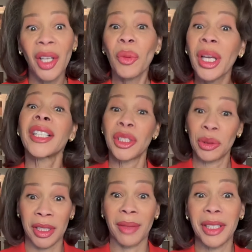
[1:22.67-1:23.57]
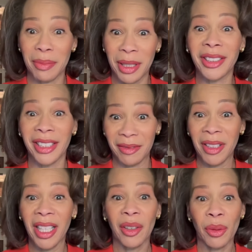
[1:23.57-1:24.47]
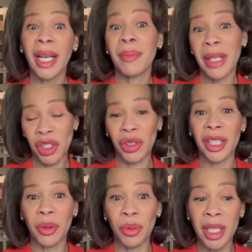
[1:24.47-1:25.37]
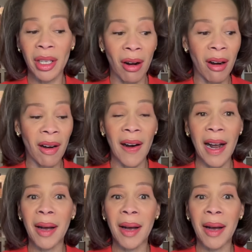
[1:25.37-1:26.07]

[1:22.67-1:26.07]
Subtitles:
We got to do something about it. We got to make sure that we are